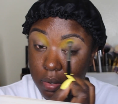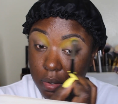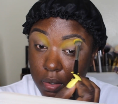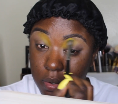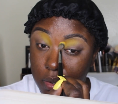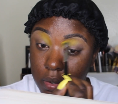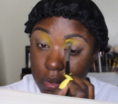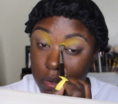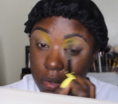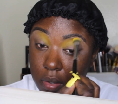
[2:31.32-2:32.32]

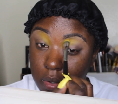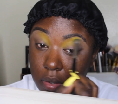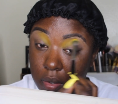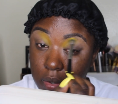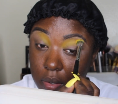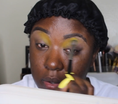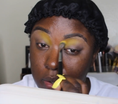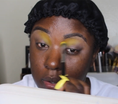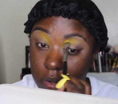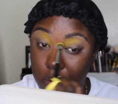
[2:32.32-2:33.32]

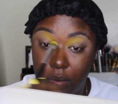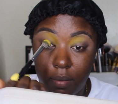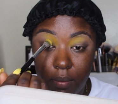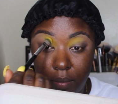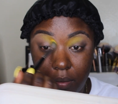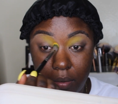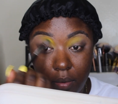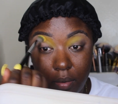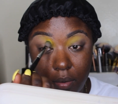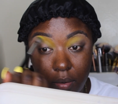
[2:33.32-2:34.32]

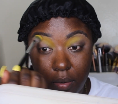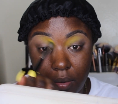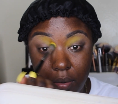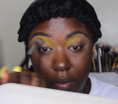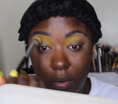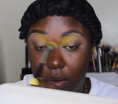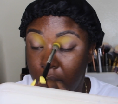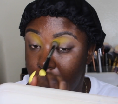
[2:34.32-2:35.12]
Nobody speaks.